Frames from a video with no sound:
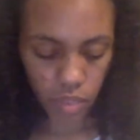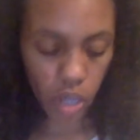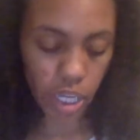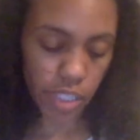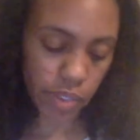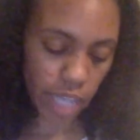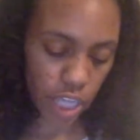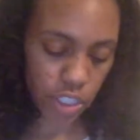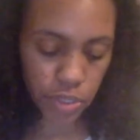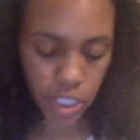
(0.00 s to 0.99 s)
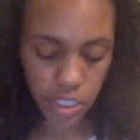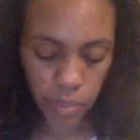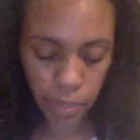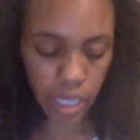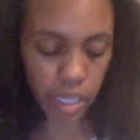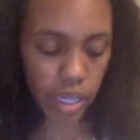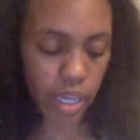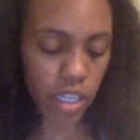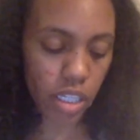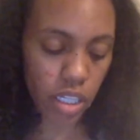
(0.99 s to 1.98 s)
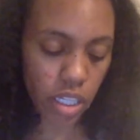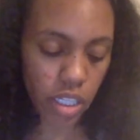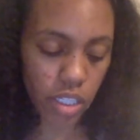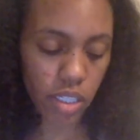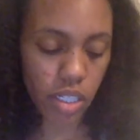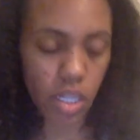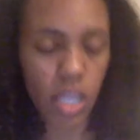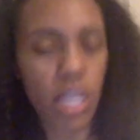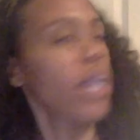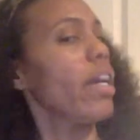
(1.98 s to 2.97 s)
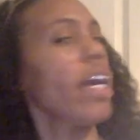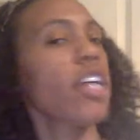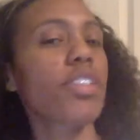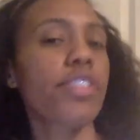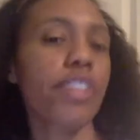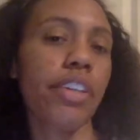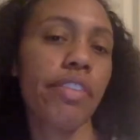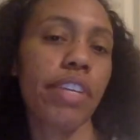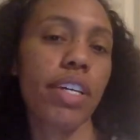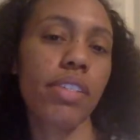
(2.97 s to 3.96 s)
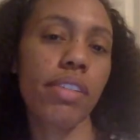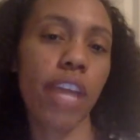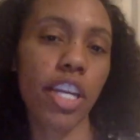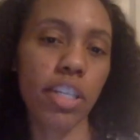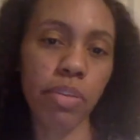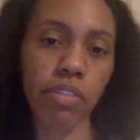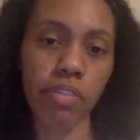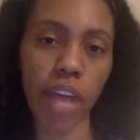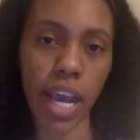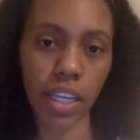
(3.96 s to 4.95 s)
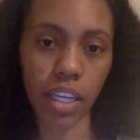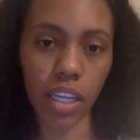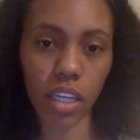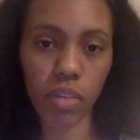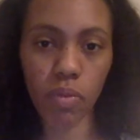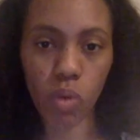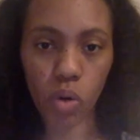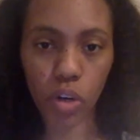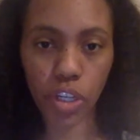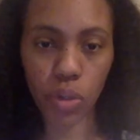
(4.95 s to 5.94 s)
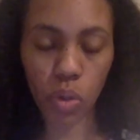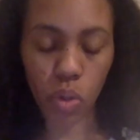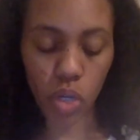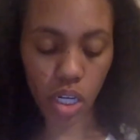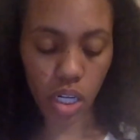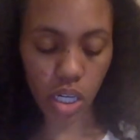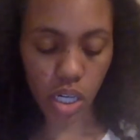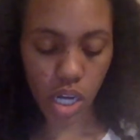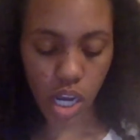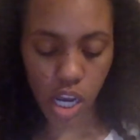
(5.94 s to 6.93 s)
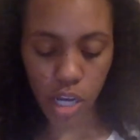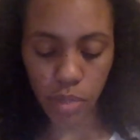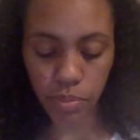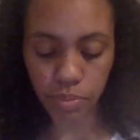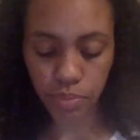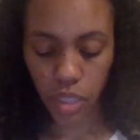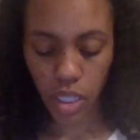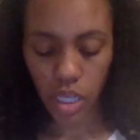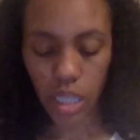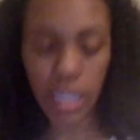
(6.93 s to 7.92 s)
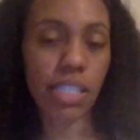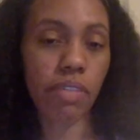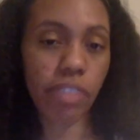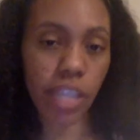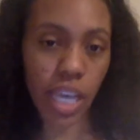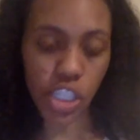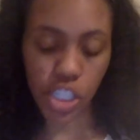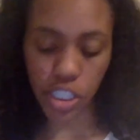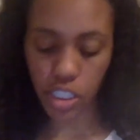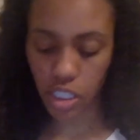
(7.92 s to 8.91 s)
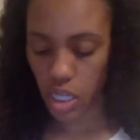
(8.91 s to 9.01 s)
Okay, so yeah, you do need to pick a good and or service that you're providing for your classification.